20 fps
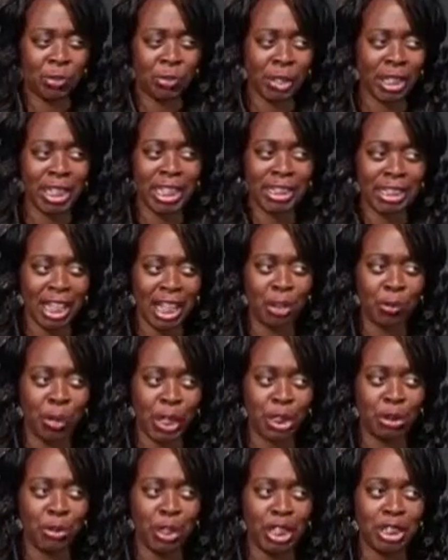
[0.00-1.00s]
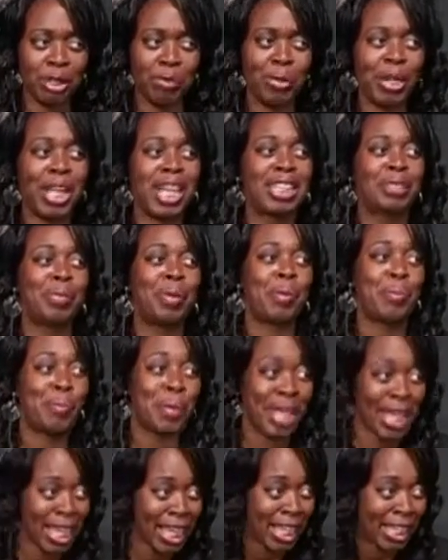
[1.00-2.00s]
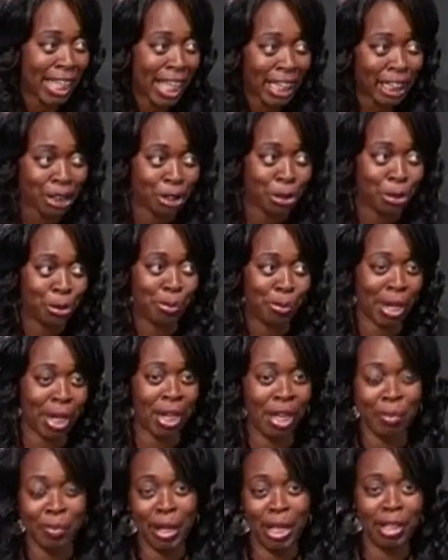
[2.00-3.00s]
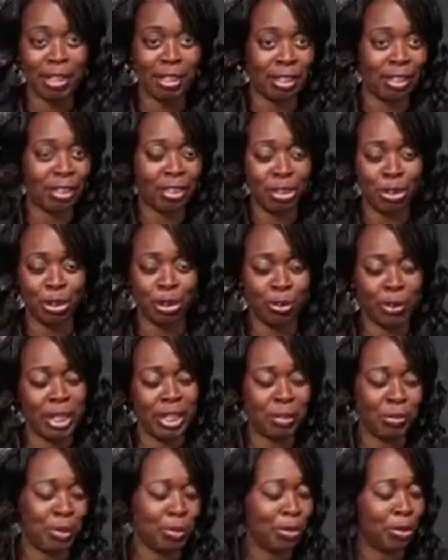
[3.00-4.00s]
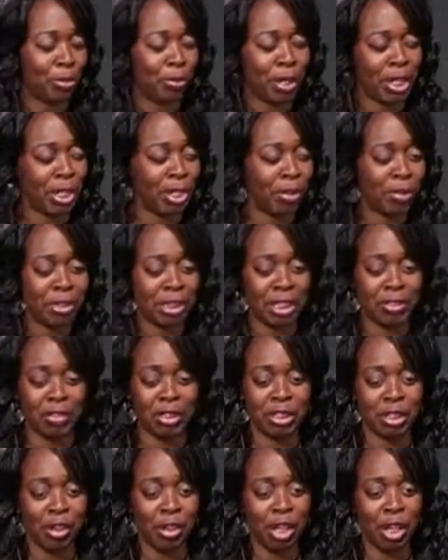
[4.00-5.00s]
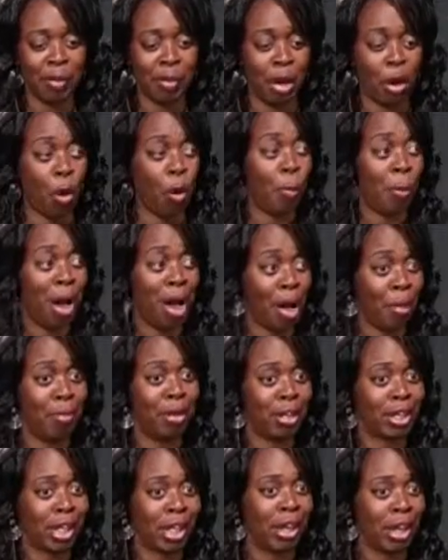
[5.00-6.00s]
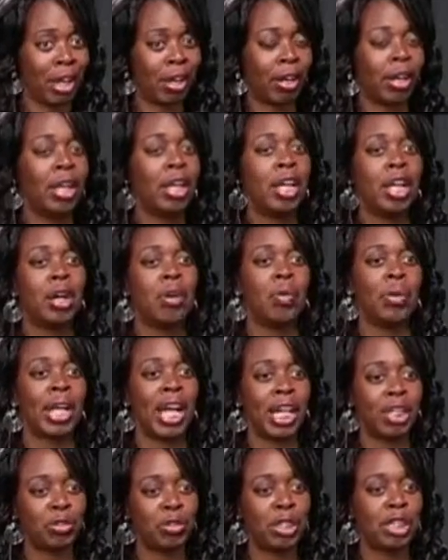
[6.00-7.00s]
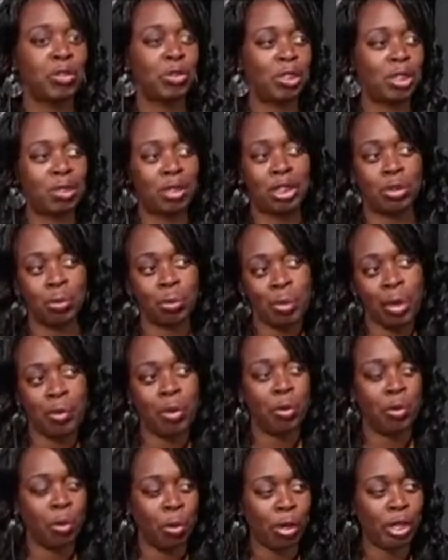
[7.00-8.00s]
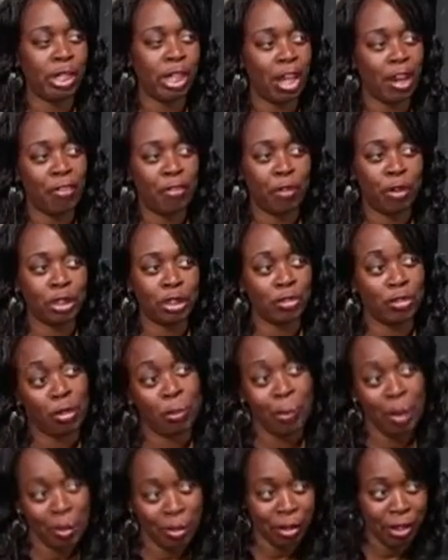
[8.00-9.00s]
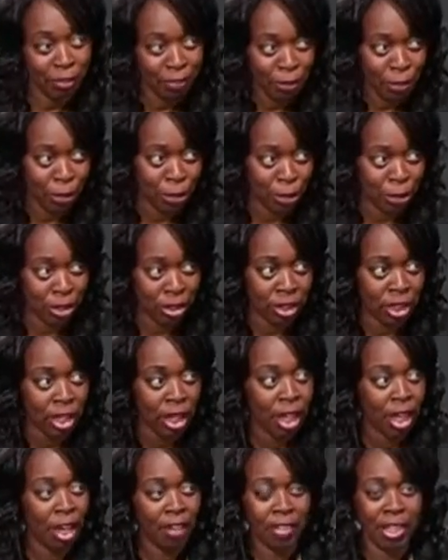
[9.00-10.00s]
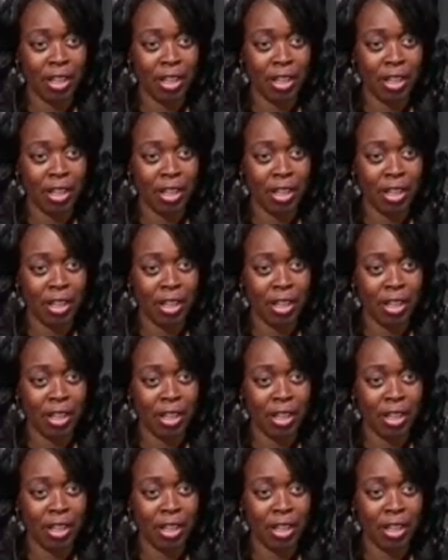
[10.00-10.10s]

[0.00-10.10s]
It really is not a racial issue, but it has been made that into by the crazy people on radio and TV talking about Obamacare. Right. When actually this was just maybe a watered down version of a Republican version of